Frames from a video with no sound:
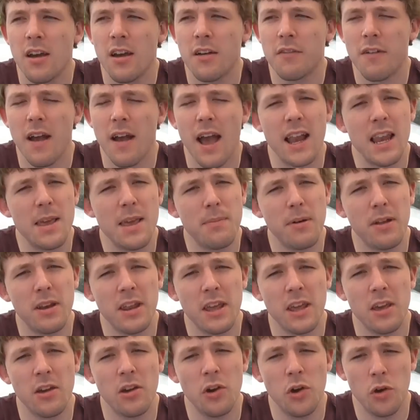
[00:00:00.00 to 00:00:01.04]
for
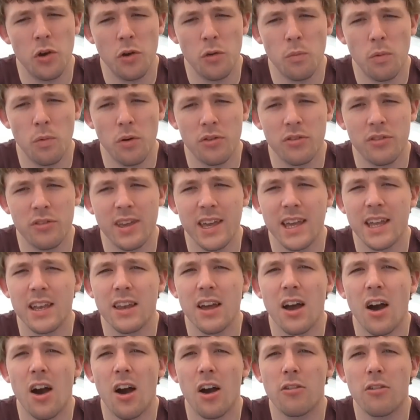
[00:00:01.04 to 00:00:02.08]
anybody who
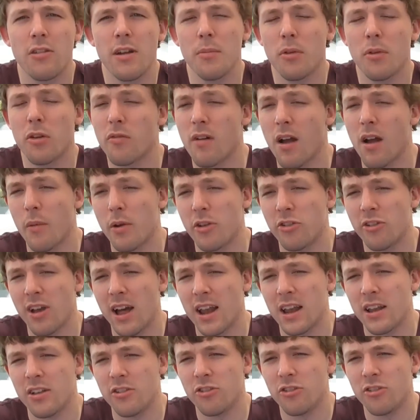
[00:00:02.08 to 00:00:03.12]
wanted our Great Model Railway
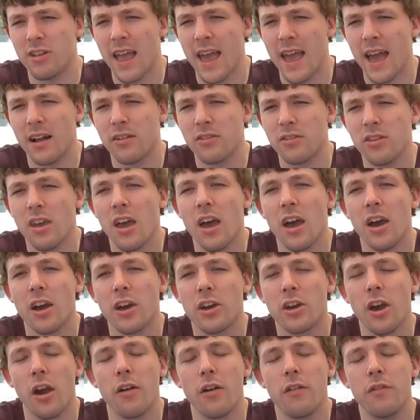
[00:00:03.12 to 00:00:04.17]
Challenge layout,
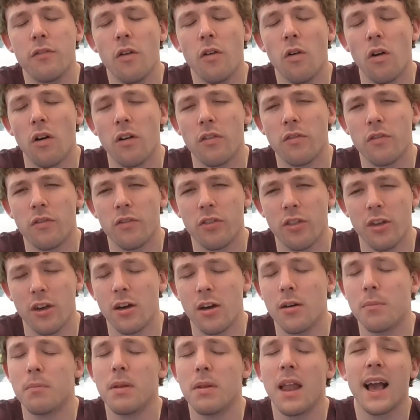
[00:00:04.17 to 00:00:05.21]
Goforth,
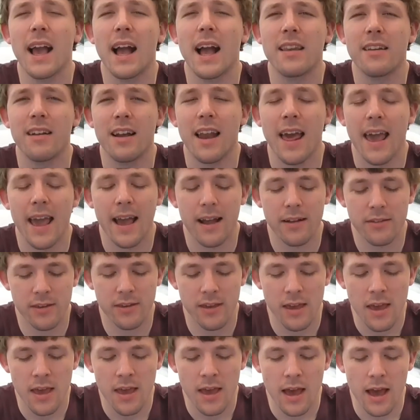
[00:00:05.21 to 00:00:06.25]
the Blackadder layout.
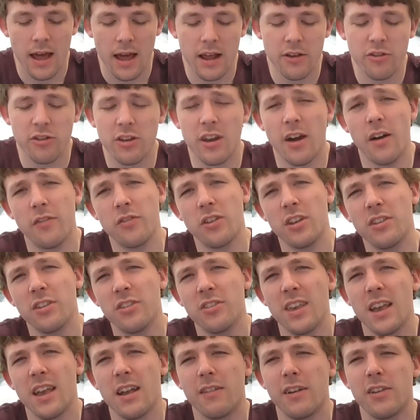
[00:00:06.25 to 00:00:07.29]
And as you know, I've done a
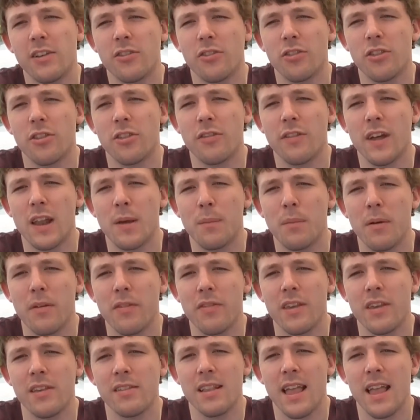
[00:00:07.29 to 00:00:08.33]
series on the development
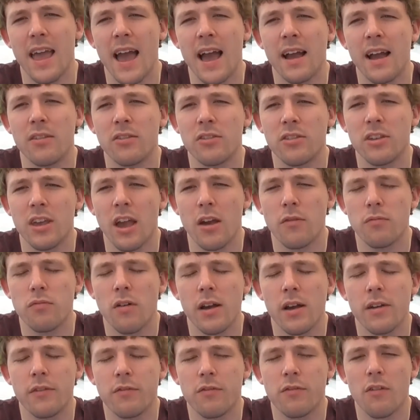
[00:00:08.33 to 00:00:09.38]
of this layout, you know,
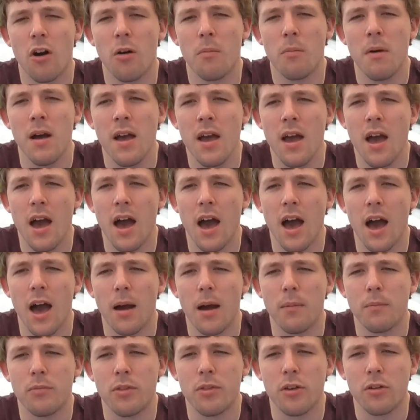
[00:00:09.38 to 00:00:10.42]
right from
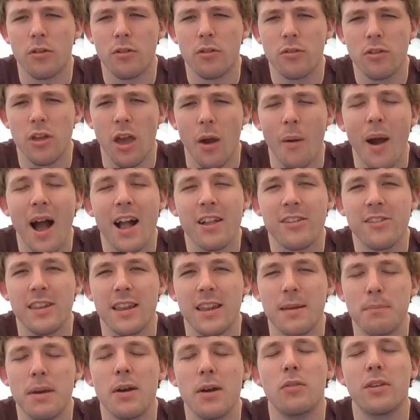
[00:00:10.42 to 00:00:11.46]

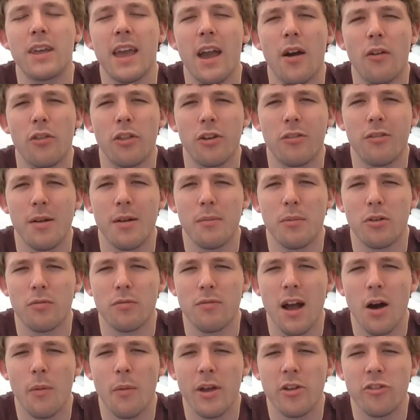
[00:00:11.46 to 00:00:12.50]
actually building it on the Great Model
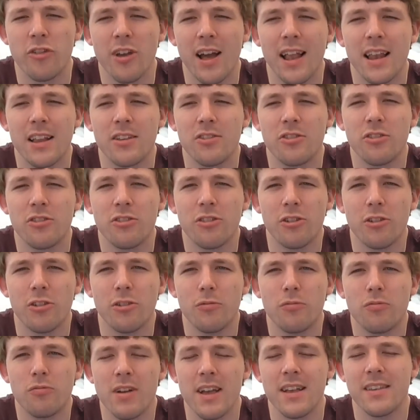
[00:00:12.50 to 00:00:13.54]
Railway Challenge
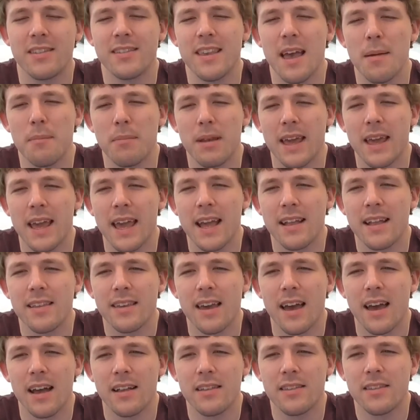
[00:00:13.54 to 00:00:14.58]
to reassembling it
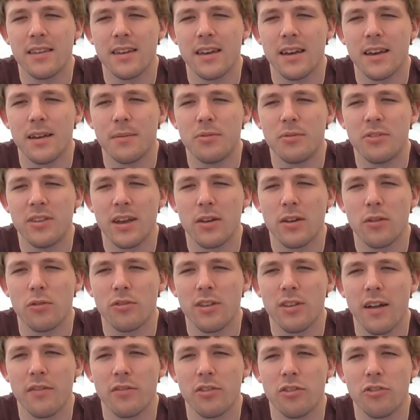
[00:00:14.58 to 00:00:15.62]
at
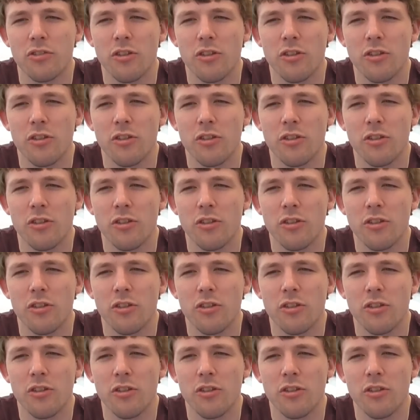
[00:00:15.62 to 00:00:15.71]
Signals after the